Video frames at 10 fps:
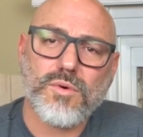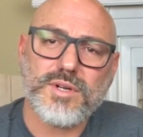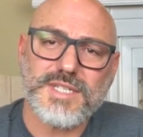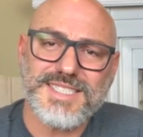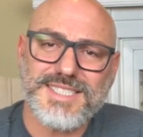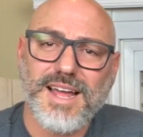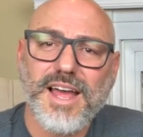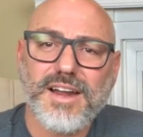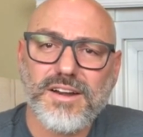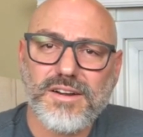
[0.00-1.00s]
more
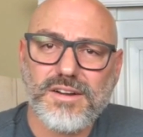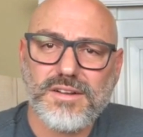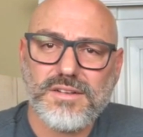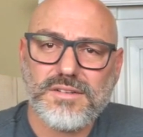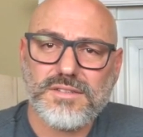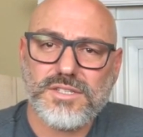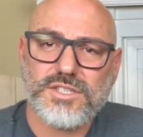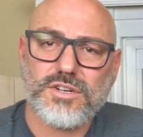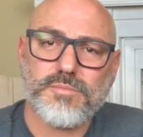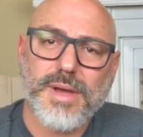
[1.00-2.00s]
desire to
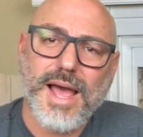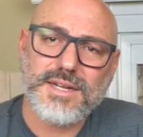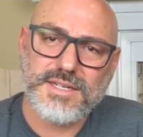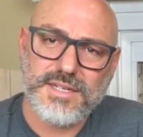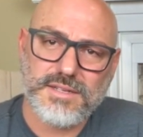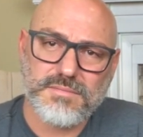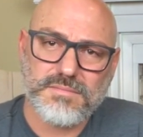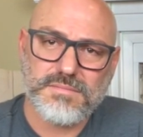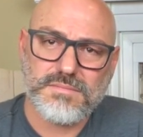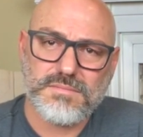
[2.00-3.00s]
turn back to him.